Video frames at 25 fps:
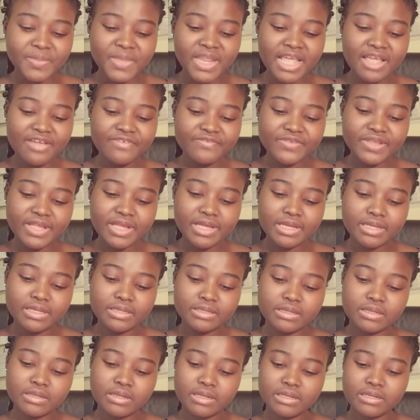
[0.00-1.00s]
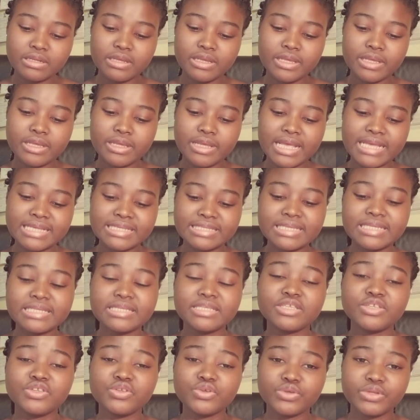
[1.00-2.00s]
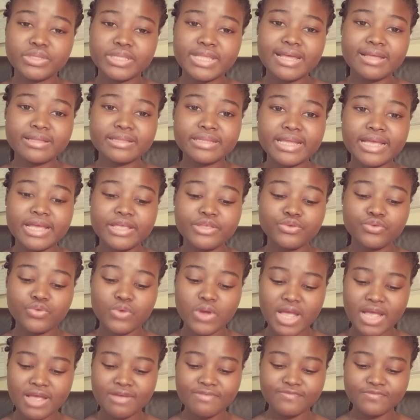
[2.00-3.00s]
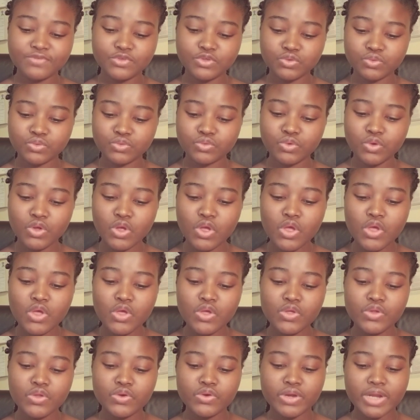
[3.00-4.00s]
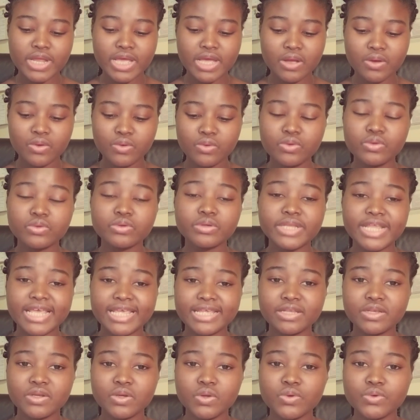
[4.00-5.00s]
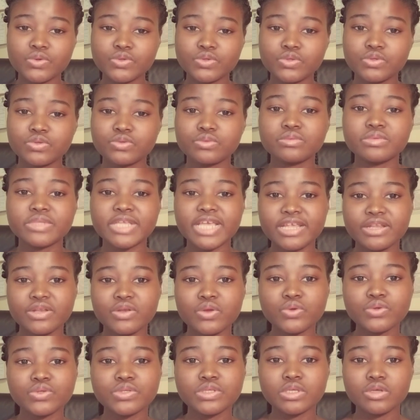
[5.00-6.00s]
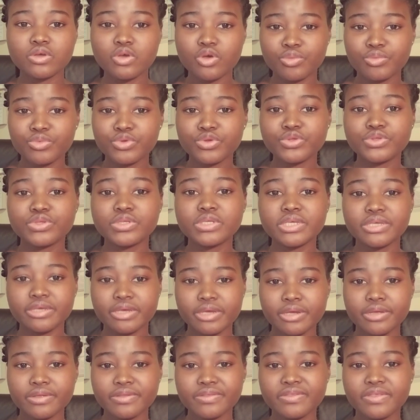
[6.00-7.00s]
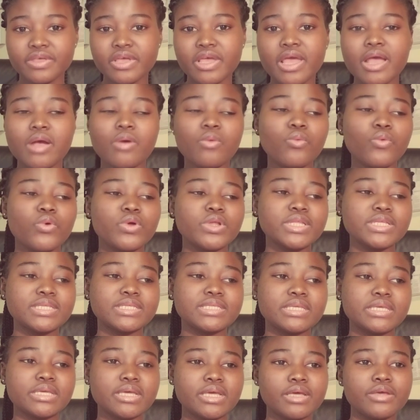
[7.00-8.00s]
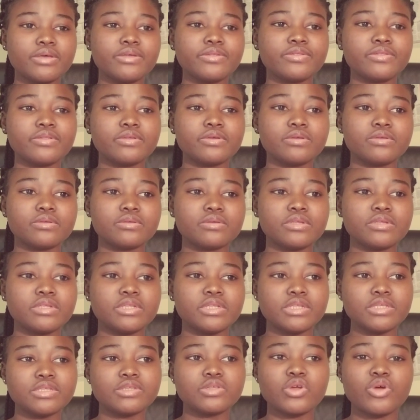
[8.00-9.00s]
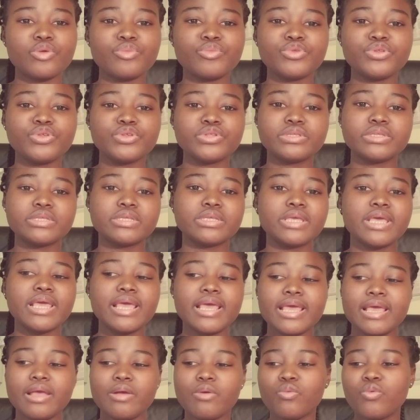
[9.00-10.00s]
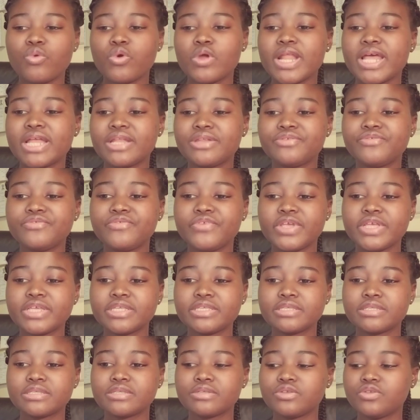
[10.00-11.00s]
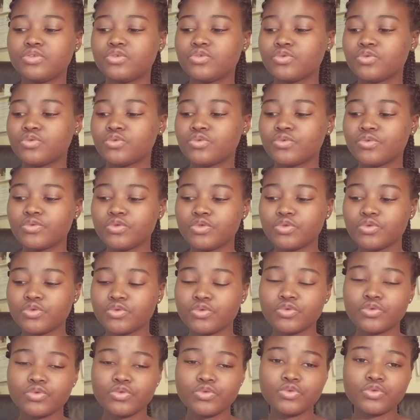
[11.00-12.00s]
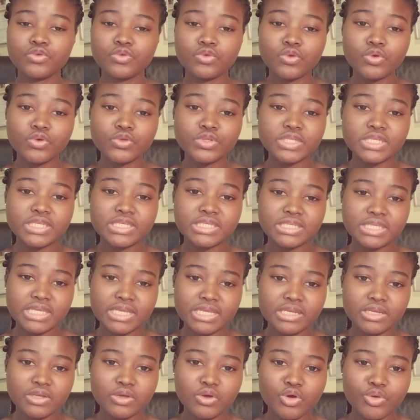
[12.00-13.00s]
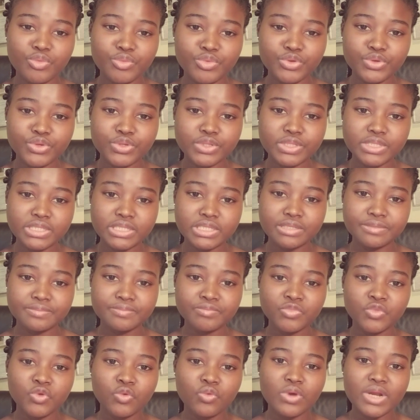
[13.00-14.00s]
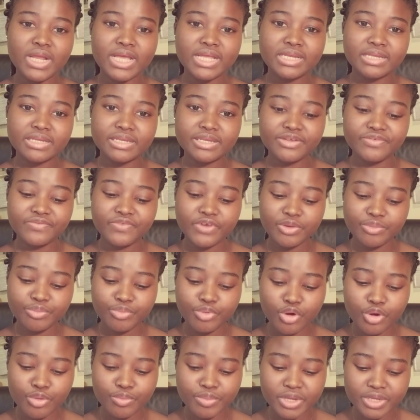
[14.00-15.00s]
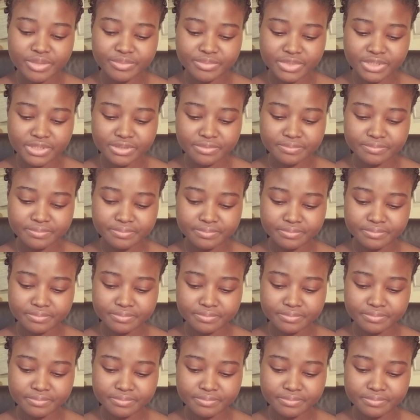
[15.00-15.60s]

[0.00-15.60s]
After assessing your data, you have to now diagnose the community health. What is the health in this community? What are the risks you notice in the community? What are the different problems?